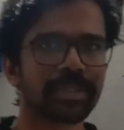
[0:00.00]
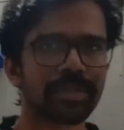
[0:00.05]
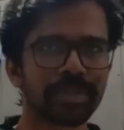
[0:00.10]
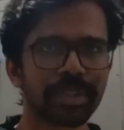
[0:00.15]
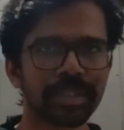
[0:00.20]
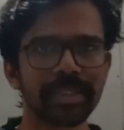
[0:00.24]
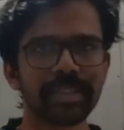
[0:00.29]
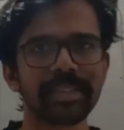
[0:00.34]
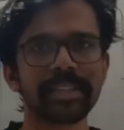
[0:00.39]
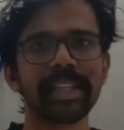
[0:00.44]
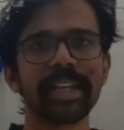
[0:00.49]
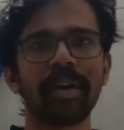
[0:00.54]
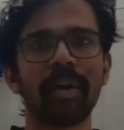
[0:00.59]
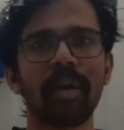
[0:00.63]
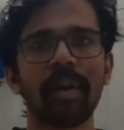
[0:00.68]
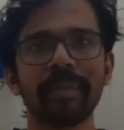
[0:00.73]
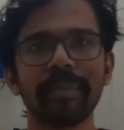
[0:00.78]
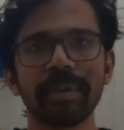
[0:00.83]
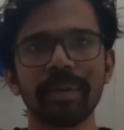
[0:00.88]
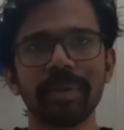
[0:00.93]
So this is the
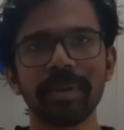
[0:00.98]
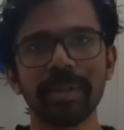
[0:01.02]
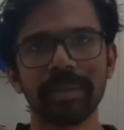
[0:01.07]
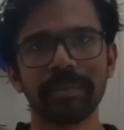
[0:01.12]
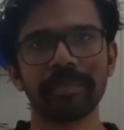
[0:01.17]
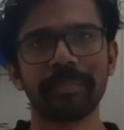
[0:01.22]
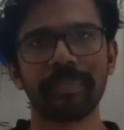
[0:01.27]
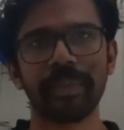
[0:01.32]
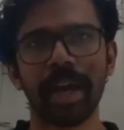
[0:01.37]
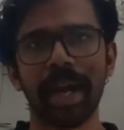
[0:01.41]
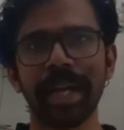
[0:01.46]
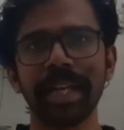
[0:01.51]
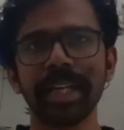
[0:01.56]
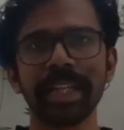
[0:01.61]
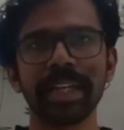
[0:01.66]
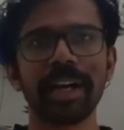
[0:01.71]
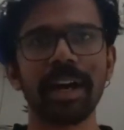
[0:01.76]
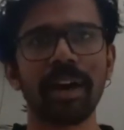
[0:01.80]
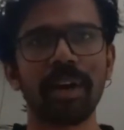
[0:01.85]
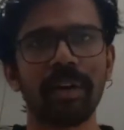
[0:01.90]
overall
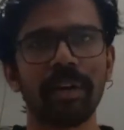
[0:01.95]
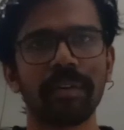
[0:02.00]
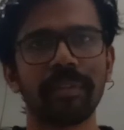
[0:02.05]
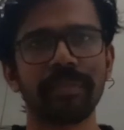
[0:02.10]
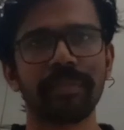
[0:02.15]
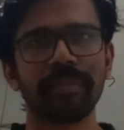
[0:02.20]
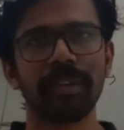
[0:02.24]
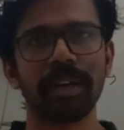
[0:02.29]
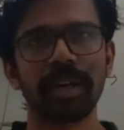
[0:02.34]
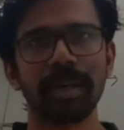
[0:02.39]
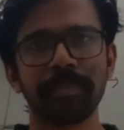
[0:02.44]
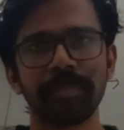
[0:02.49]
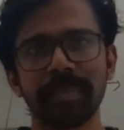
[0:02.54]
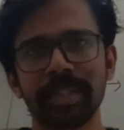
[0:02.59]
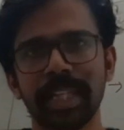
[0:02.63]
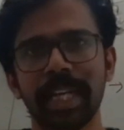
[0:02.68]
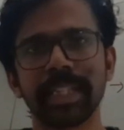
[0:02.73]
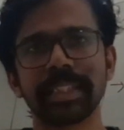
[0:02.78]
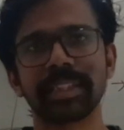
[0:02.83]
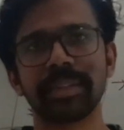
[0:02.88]
idea of
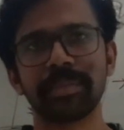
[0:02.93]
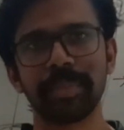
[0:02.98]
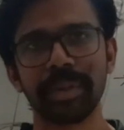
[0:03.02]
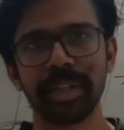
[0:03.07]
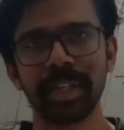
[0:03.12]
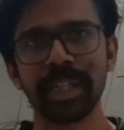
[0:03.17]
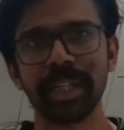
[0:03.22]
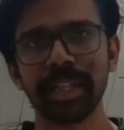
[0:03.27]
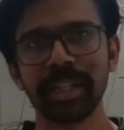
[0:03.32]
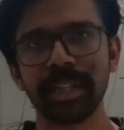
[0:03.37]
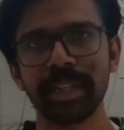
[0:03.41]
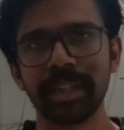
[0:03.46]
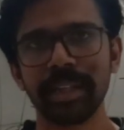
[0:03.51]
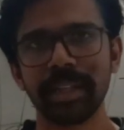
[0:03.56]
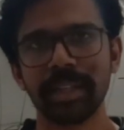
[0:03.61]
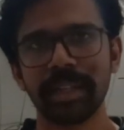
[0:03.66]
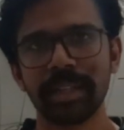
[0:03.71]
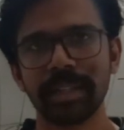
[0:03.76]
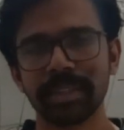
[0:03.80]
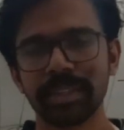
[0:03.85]
ChatGPT,
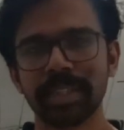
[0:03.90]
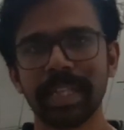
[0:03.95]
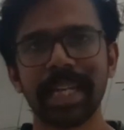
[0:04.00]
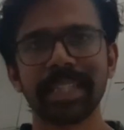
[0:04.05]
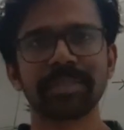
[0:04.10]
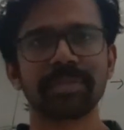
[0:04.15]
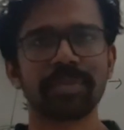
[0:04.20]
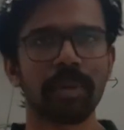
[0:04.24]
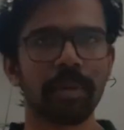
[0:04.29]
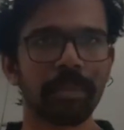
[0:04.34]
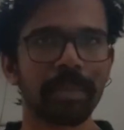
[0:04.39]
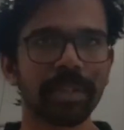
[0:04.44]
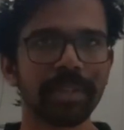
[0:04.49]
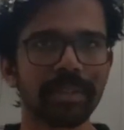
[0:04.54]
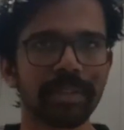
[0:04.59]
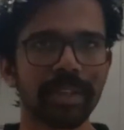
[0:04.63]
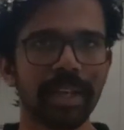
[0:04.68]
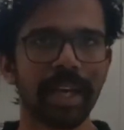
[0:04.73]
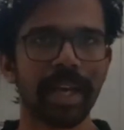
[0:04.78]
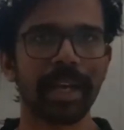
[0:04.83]

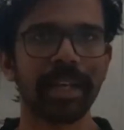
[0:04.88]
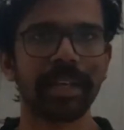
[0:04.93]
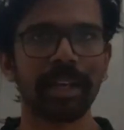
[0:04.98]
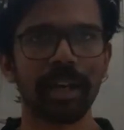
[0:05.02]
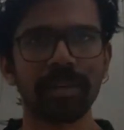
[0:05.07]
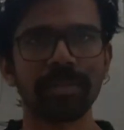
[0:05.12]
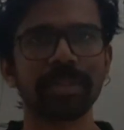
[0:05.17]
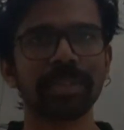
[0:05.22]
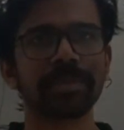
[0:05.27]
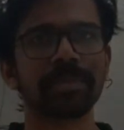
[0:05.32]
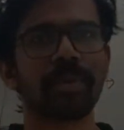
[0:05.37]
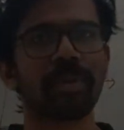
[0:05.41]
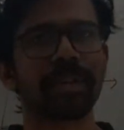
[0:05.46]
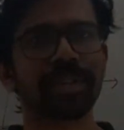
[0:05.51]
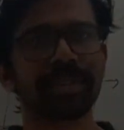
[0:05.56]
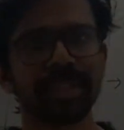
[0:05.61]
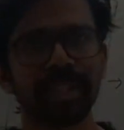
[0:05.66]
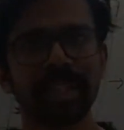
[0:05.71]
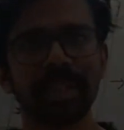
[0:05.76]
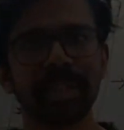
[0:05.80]
transformers, and how these models